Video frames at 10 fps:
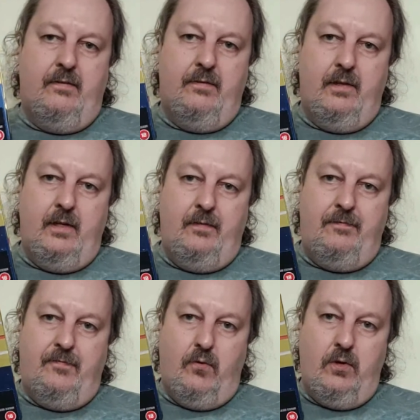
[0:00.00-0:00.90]
the
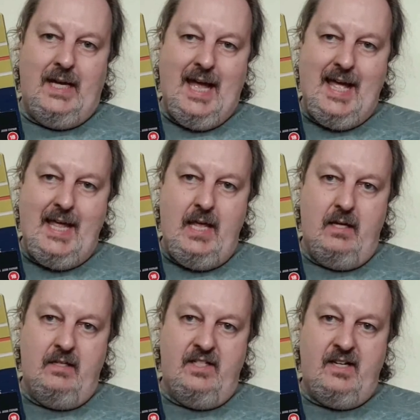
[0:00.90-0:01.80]
4K
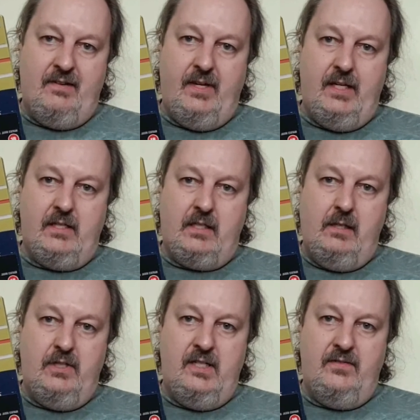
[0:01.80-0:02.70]
Zavvi
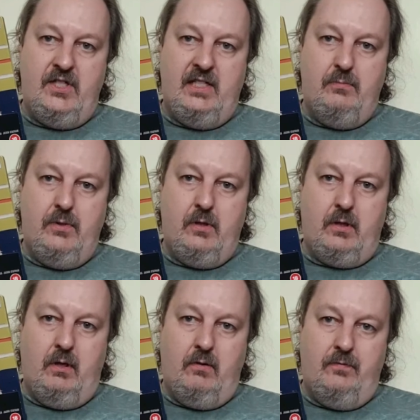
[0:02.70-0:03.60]
exclusive steelbook
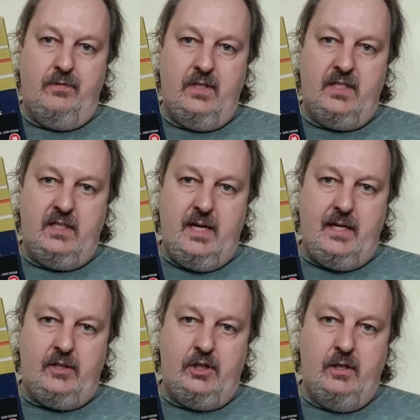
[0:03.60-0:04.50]
of
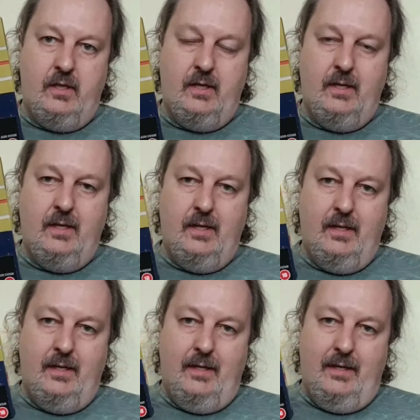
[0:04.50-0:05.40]
Snatch.
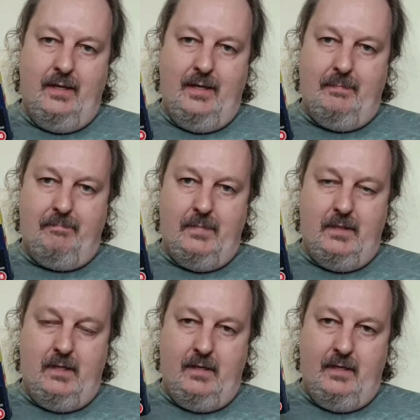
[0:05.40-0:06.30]
Yep,
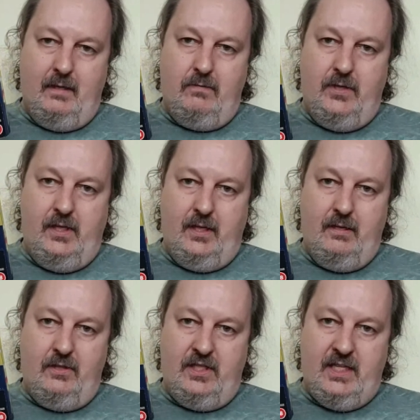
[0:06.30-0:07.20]
I know what you're
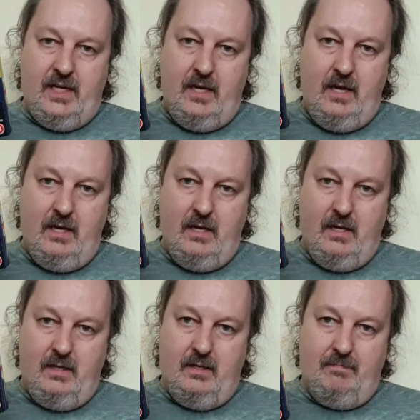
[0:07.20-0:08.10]
going to say.
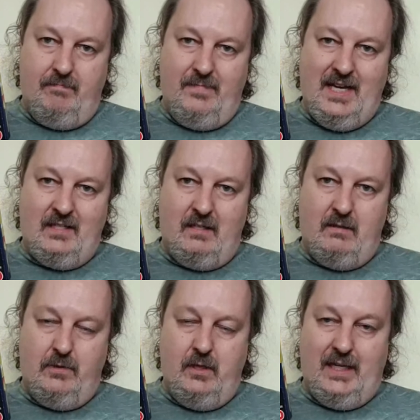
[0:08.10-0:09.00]
That
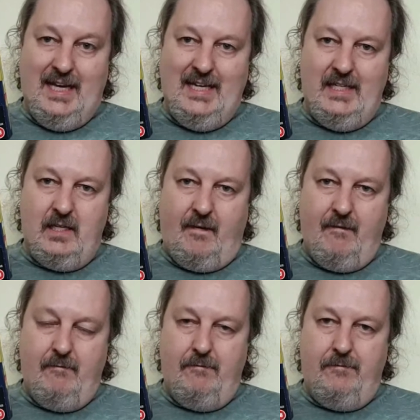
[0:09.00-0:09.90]
artwork is
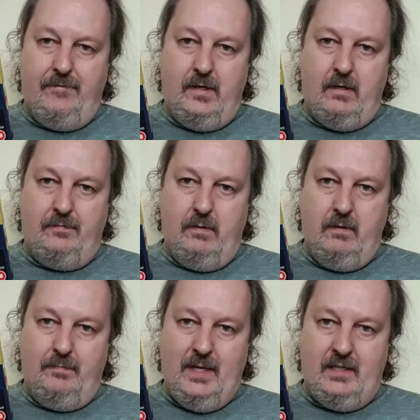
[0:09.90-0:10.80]
far from
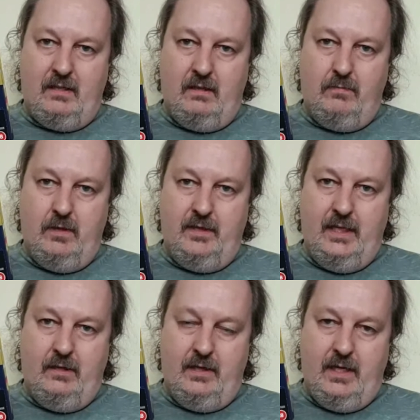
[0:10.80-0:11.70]
the best artwork they
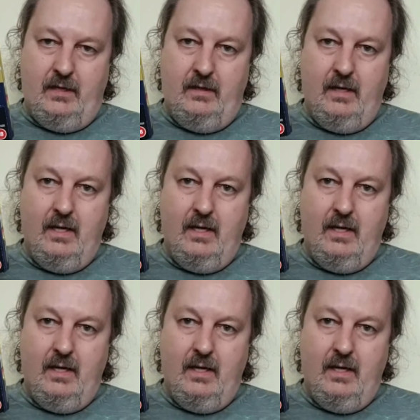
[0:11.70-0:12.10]
could have done.